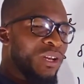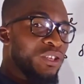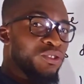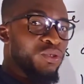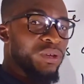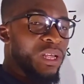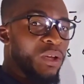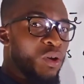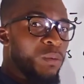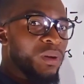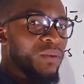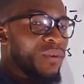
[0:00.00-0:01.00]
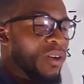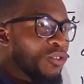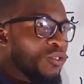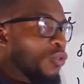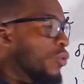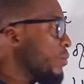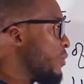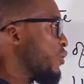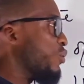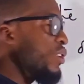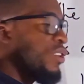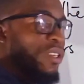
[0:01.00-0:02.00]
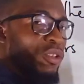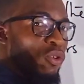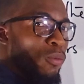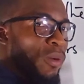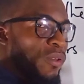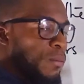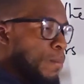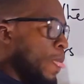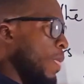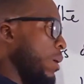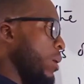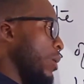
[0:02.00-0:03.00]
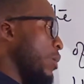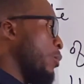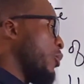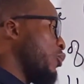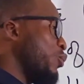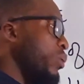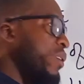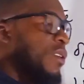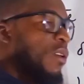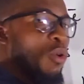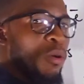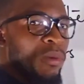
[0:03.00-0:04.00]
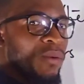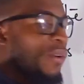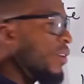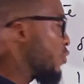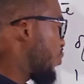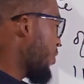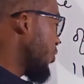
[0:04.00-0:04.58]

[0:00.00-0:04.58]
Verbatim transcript: it is not a common factor between the three numbers. But two is a common factor